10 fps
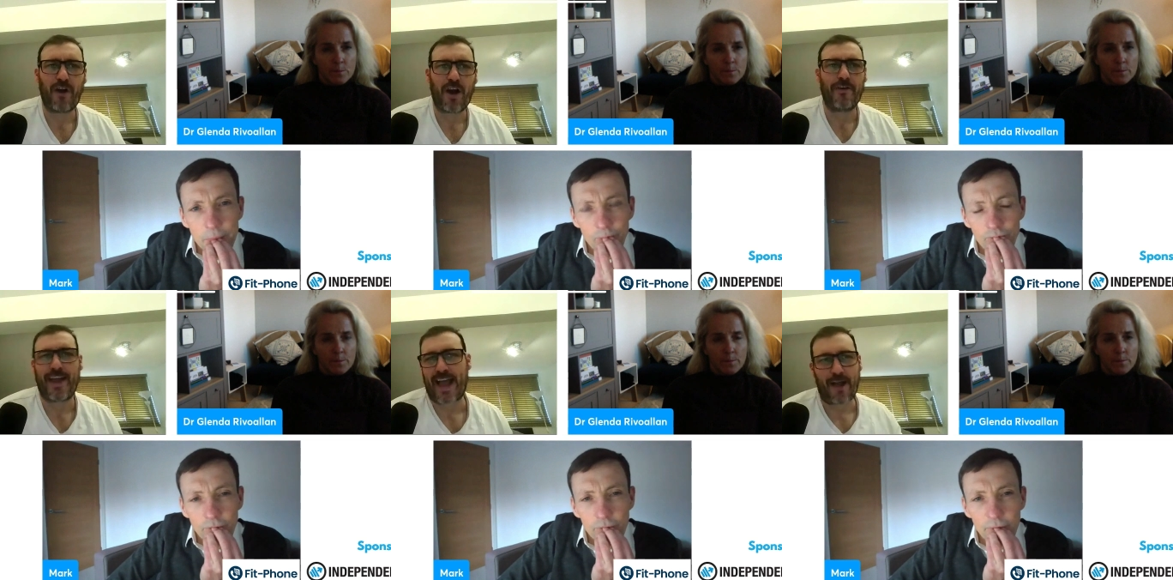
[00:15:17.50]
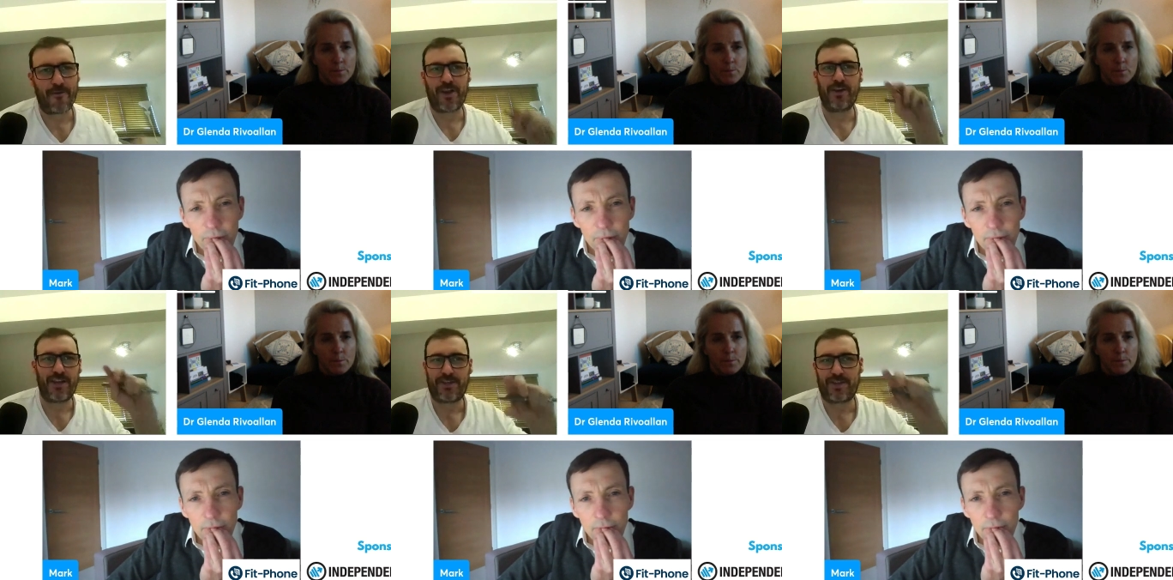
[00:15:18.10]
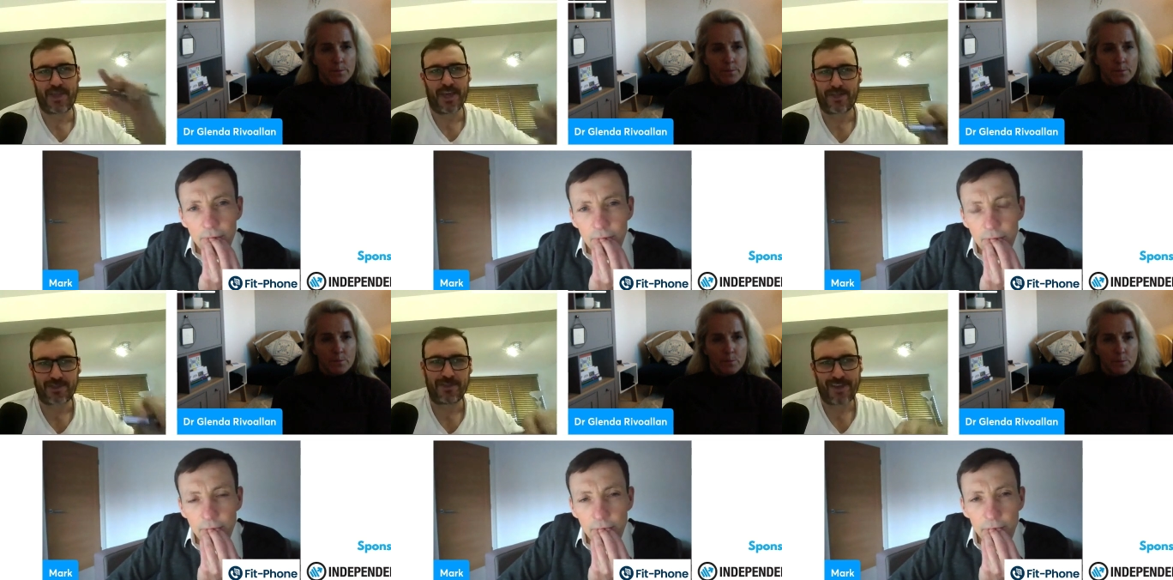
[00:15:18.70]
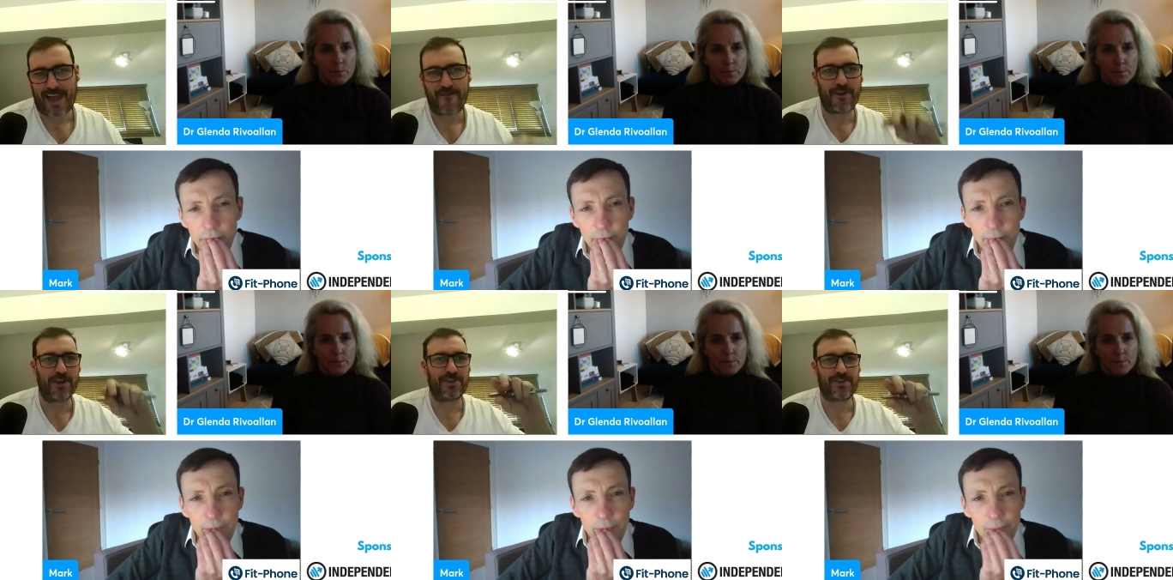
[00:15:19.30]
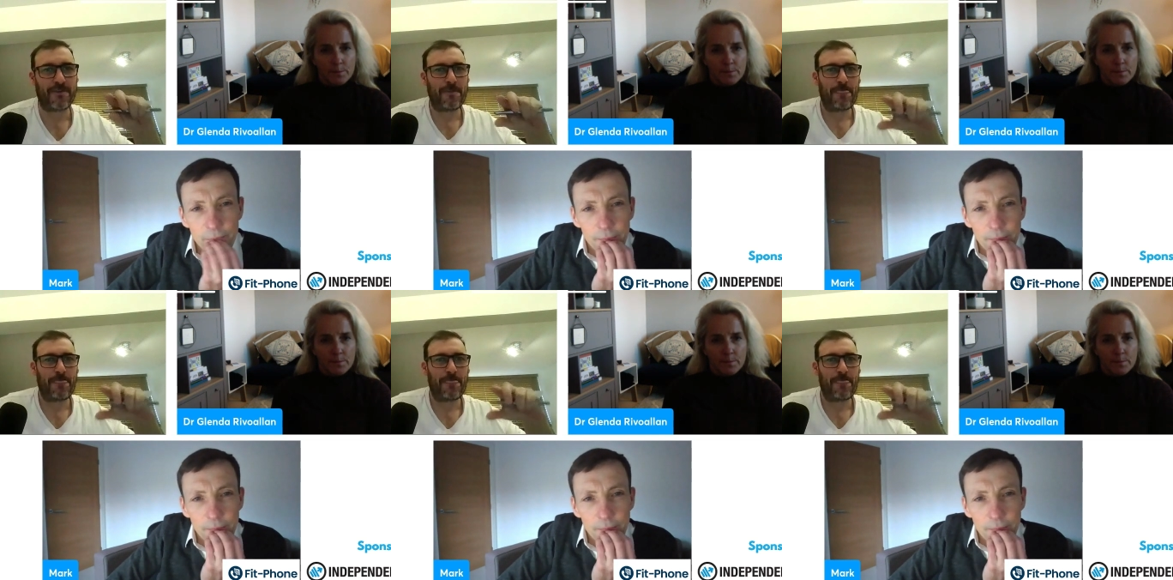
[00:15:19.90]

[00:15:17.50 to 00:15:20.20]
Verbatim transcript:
Speaker 1: right. Okay, Harrogate needs this. Harrogate's.